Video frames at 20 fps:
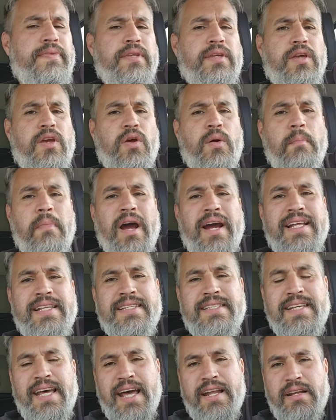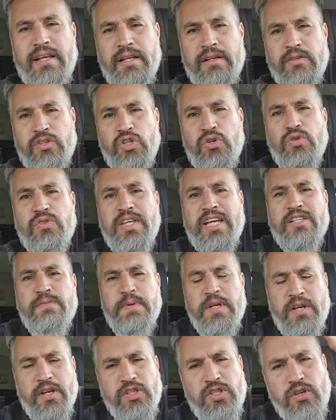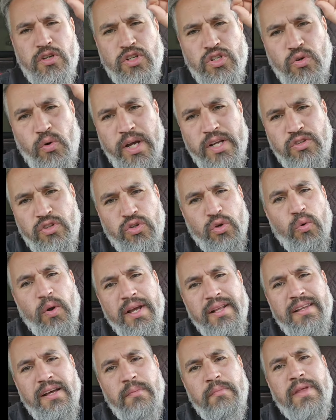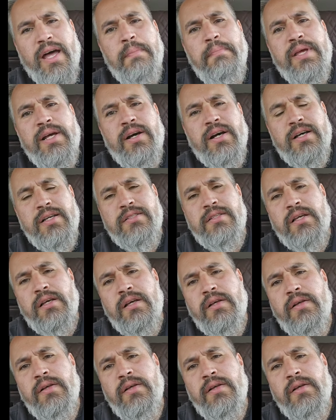mindset and do things because you enjoy doing them, not because